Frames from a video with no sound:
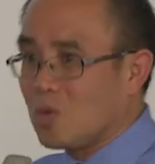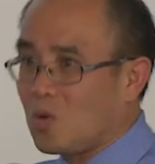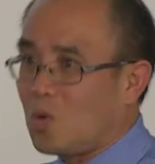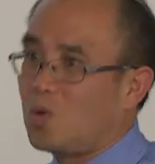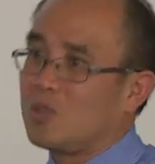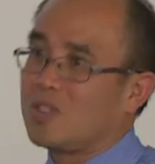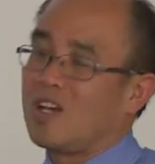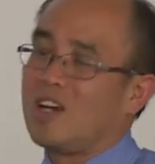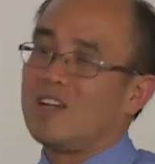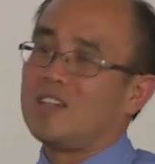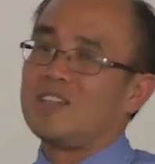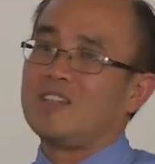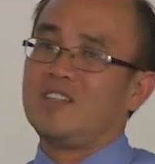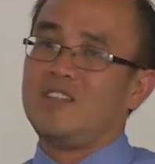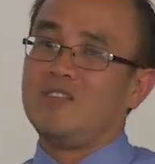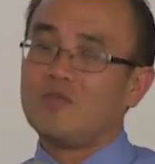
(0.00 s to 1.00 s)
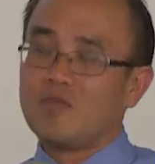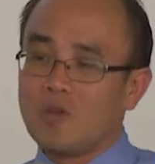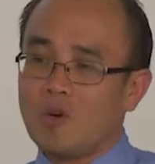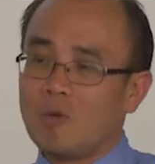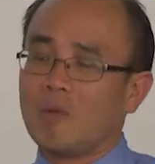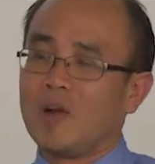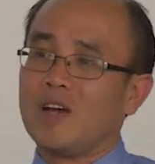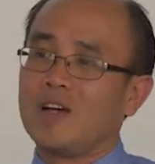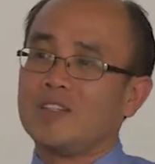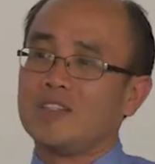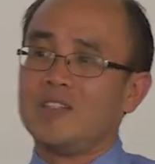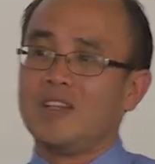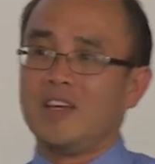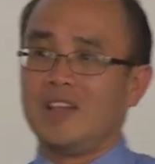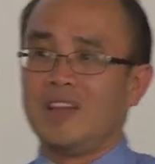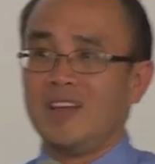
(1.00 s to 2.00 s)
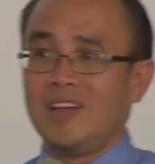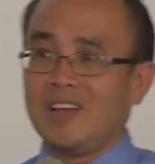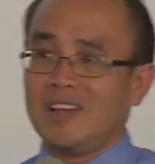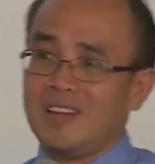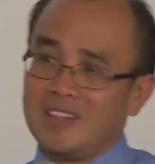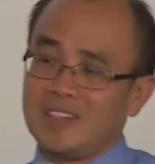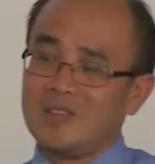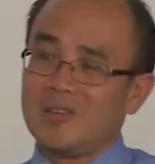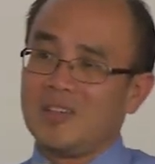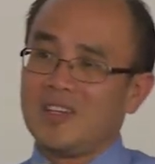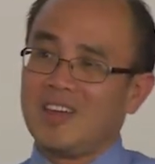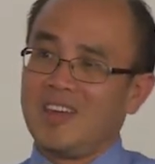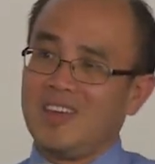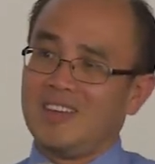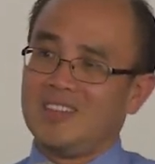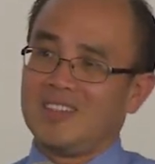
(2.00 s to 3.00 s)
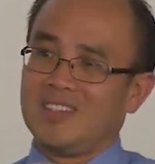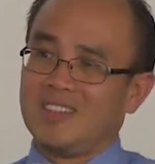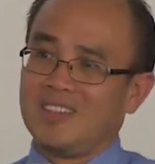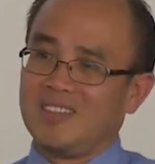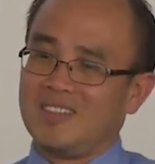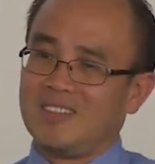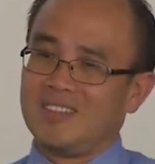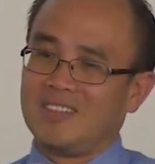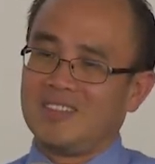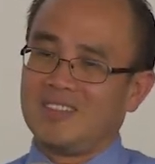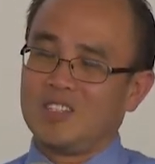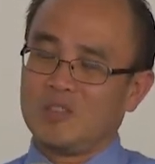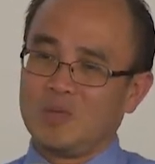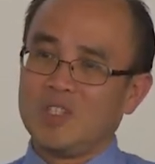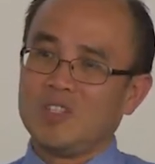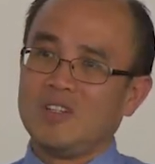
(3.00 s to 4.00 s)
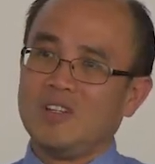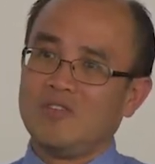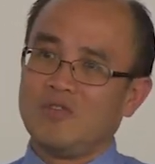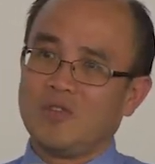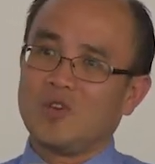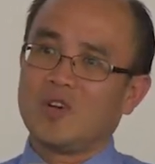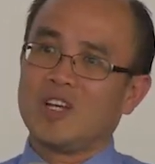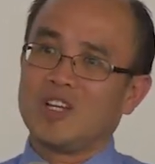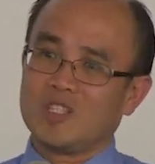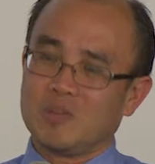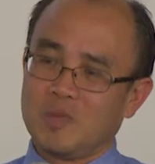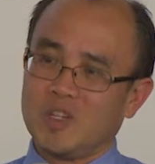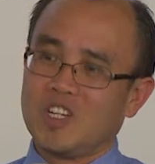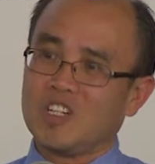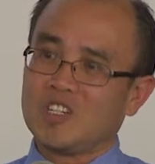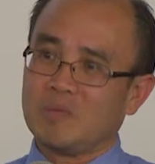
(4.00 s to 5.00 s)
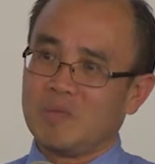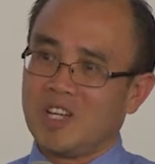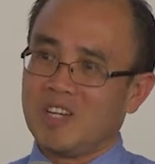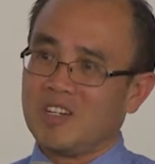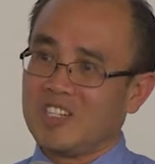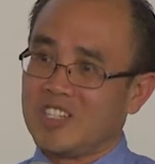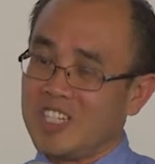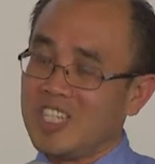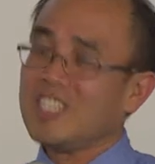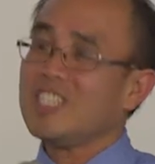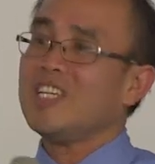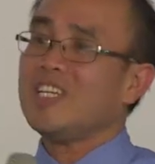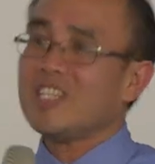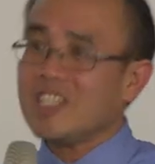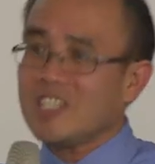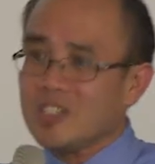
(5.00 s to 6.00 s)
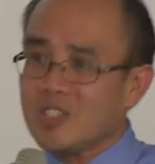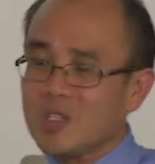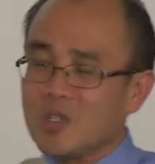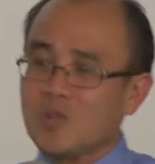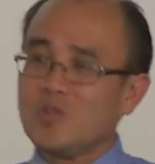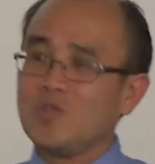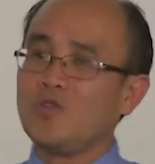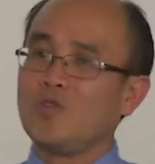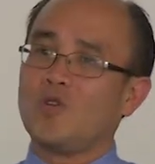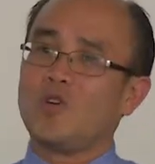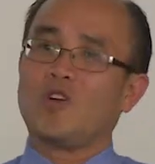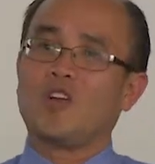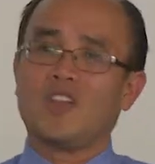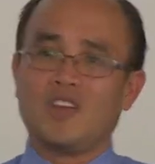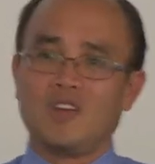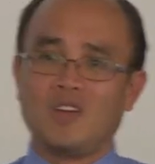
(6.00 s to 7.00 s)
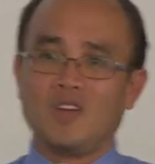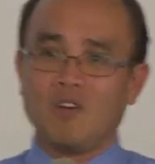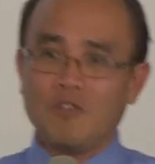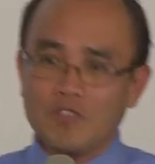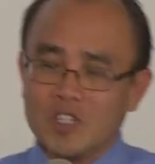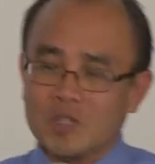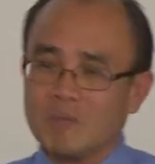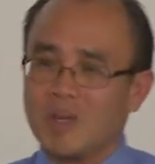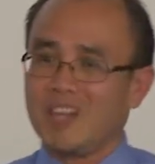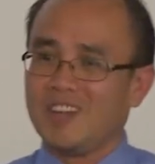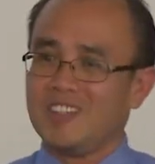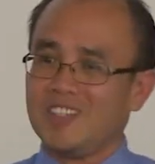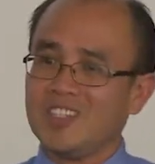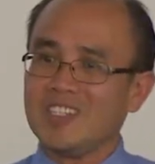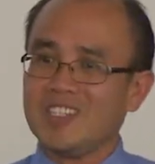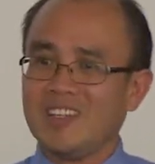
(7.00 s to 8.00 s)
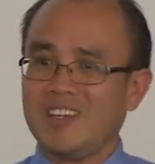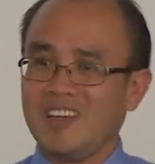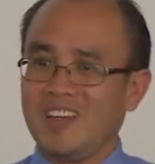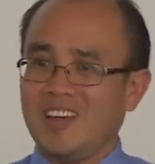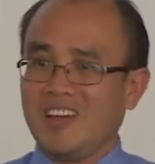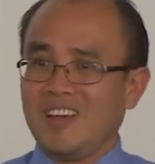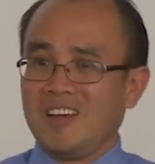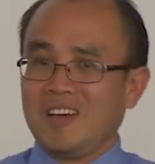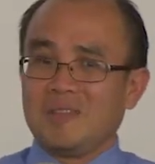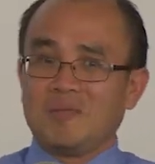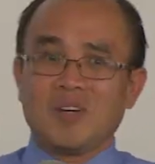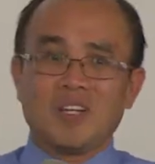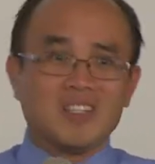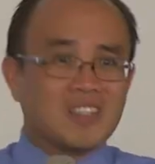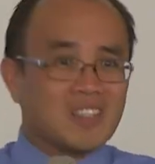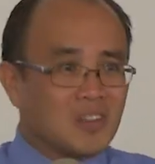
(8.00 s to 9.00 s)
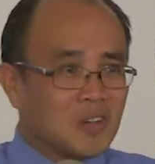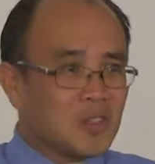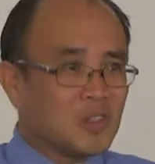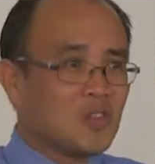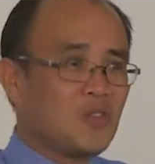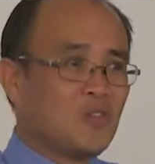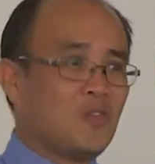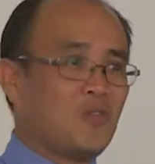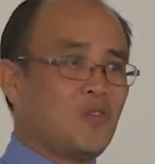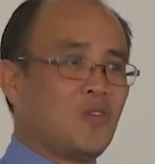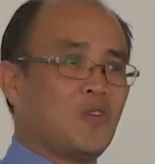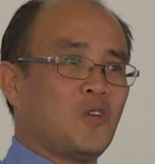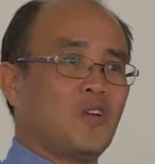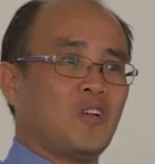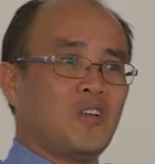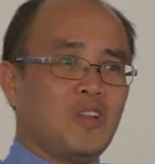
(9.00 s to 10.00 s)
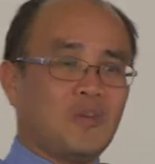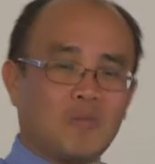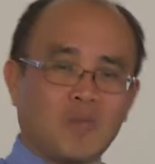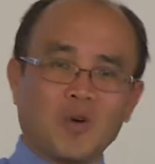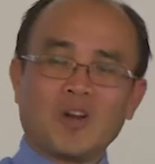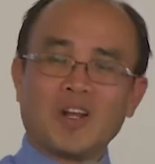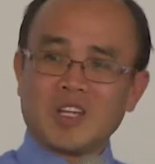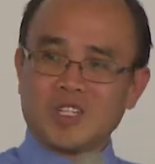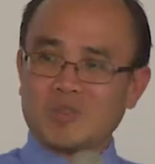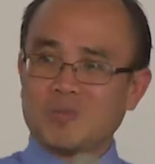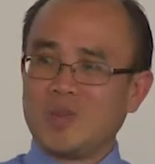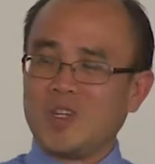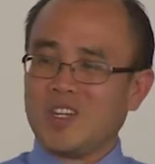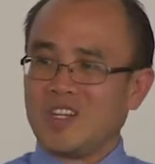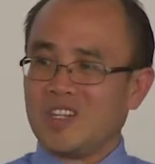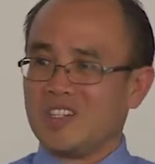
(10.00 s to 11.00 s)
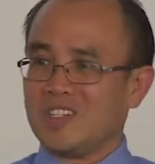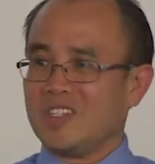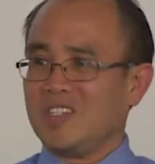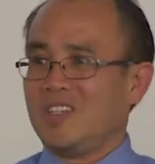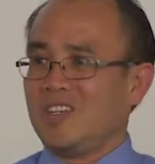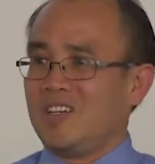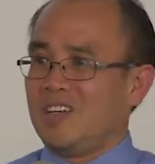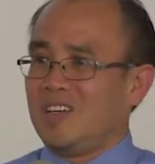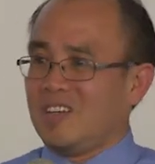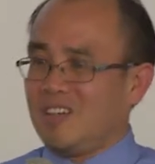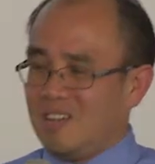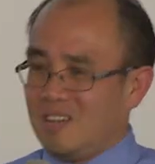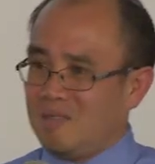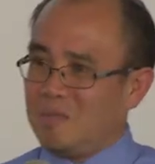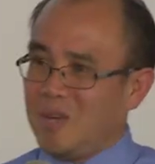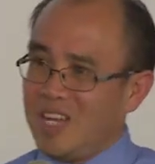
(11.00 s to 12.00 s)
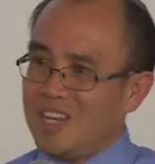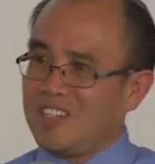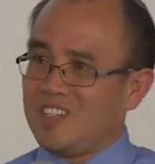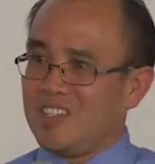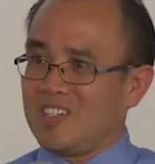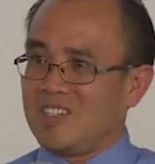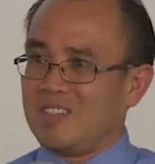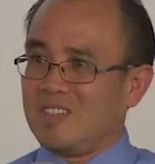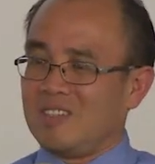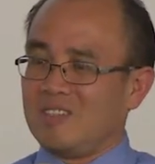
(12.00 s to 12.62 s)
told us, informed us that that's not the case, especially for experienced managers. Yes, it is true for the novice managers, but it's not true for the more experienced managers,